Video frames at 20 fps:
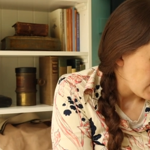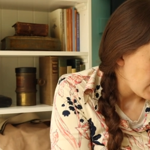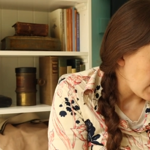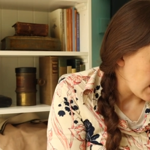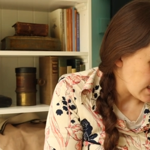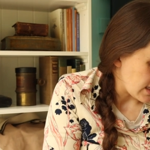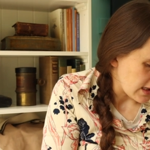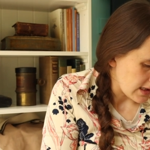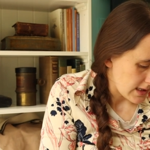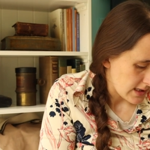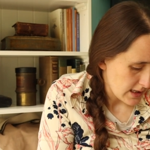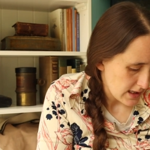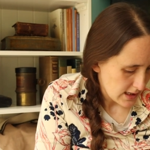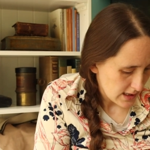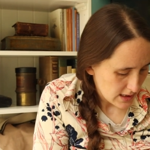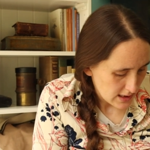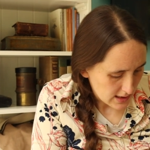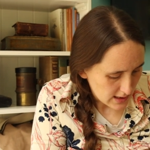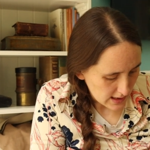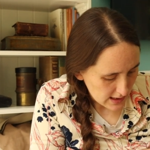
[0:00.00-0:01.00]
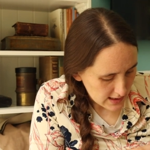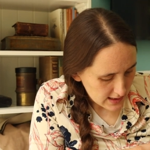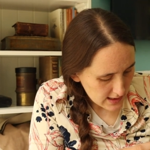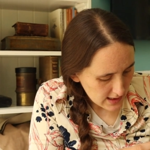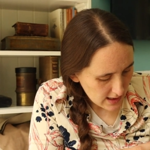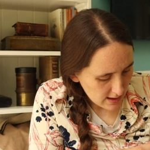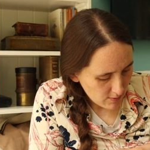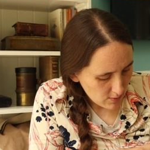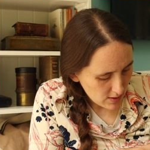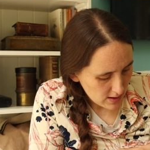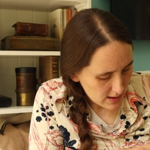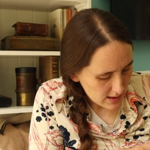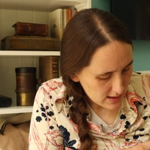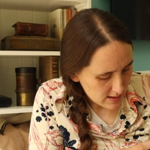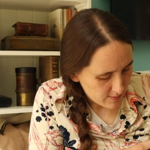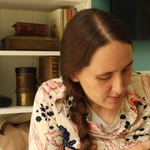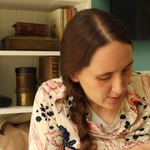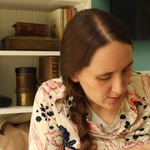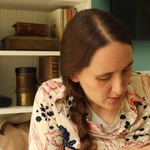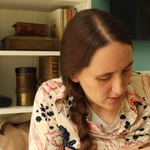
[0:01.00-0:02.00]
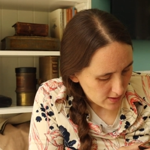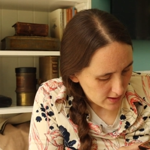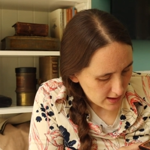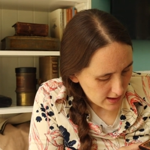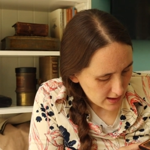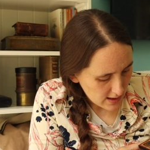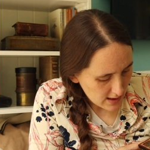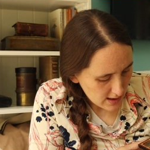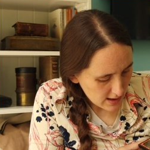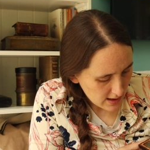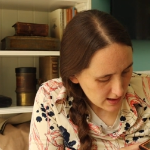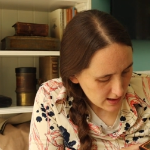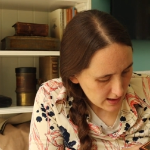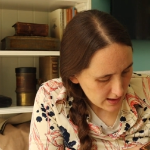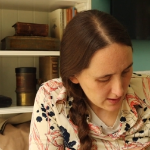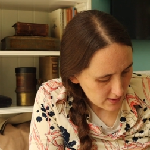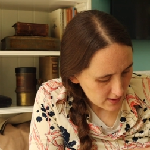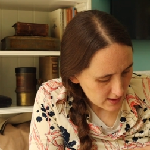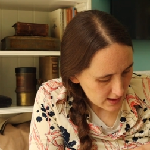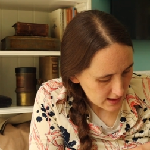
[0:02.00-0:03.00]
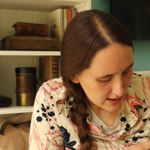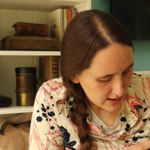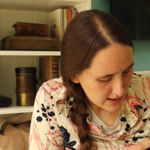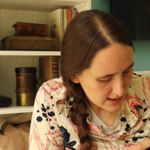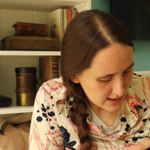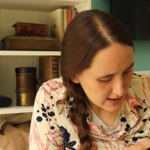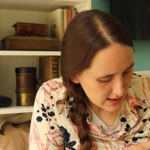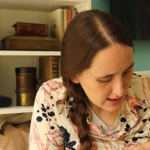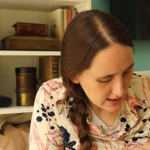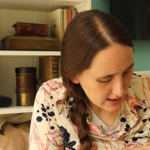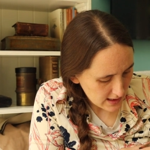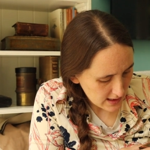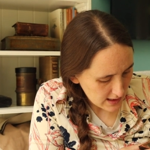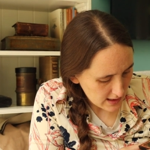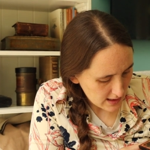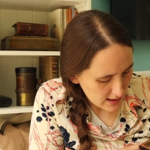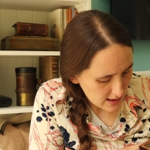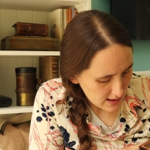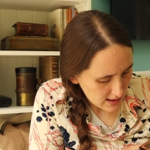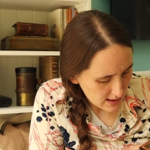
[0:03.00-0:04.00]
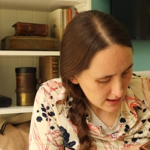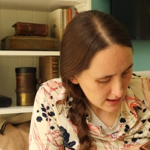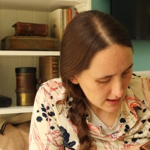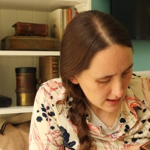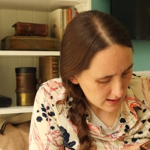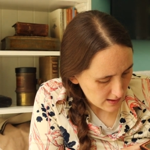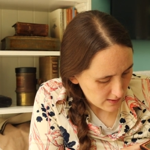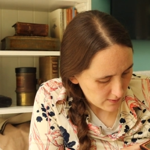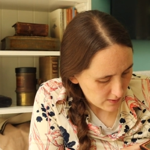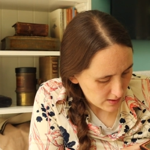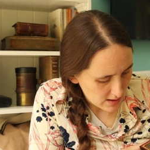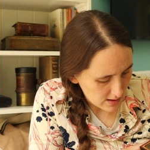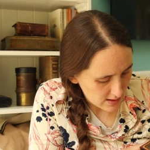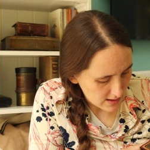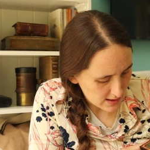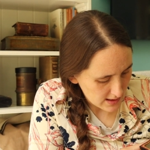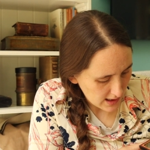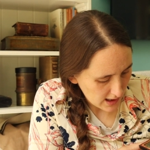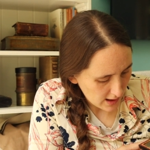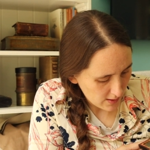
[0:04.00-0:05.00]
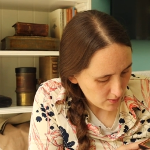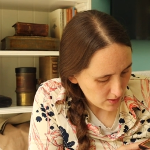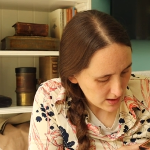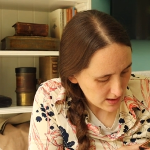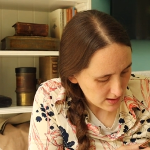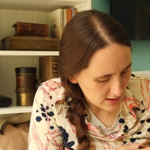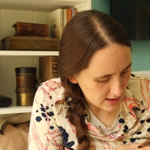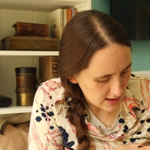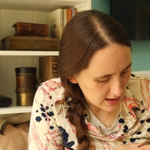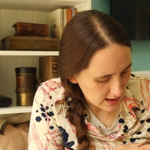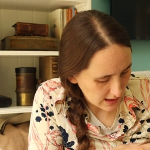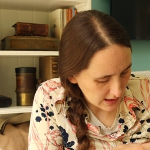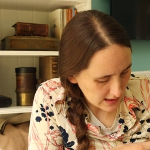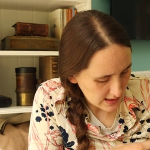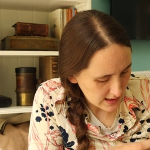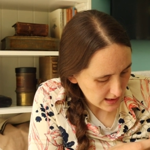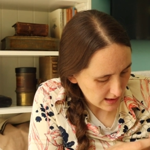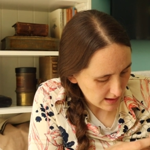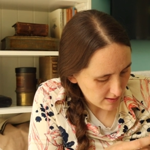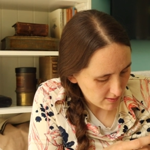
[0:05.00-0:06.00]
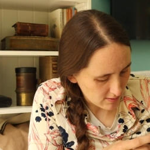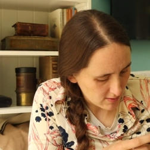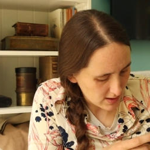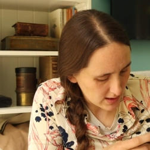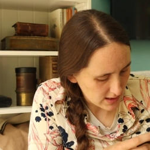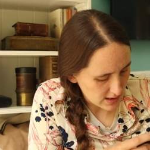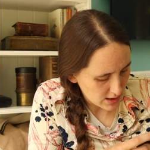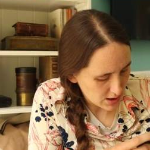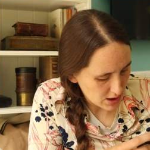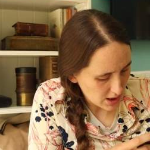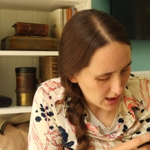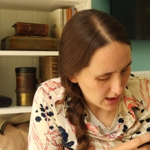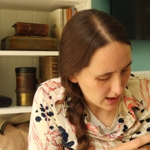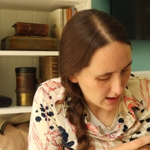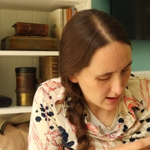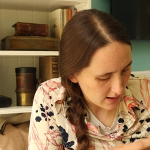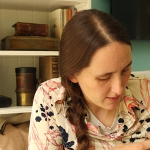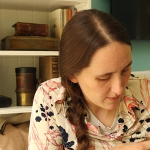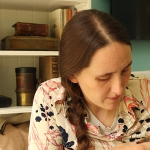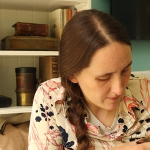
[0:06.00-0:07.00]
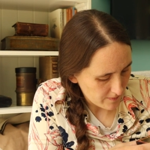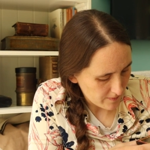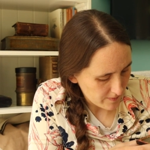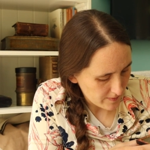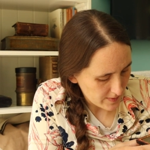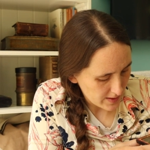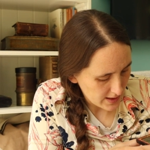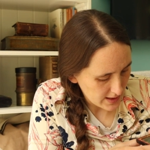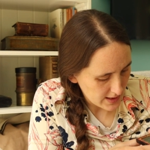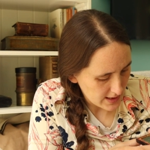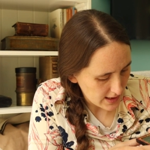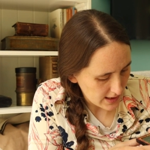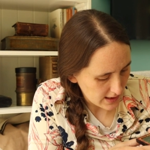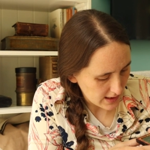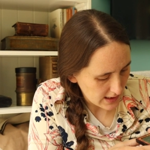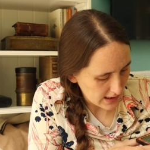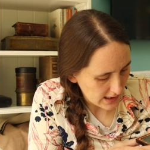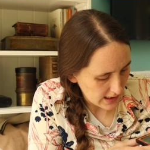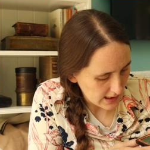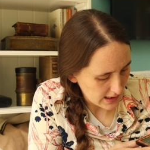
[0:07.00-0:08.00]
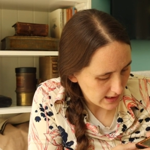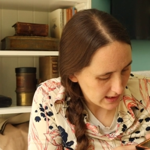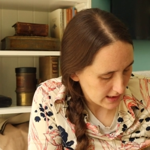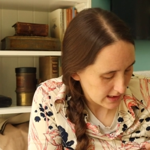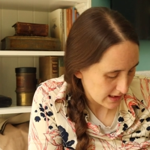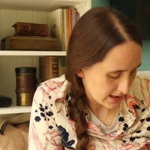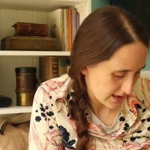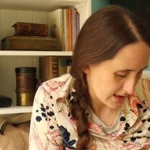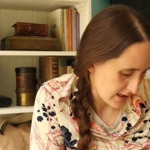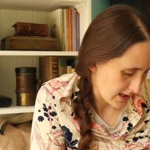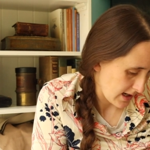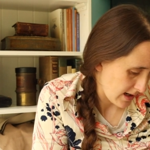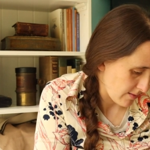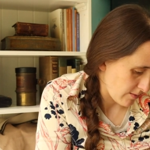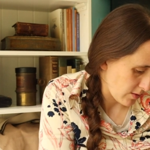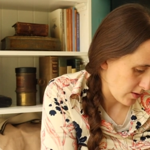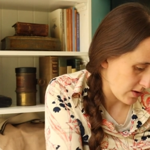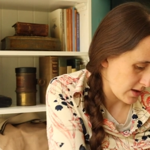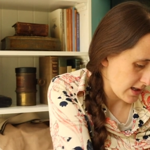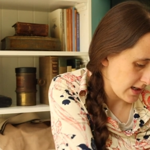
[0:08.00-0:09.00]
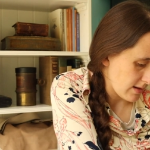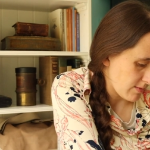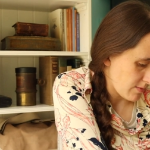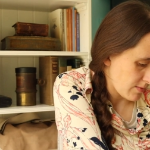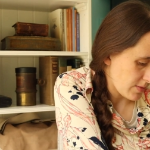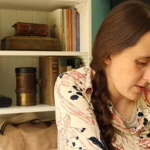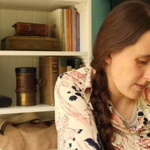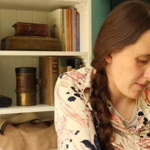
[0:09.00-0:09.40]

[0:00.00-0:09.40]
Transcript: You can just see that she's glass. Same with this boy, you can see, if you turn sideways, you can like see through his chair and tell that he is an ambrotype.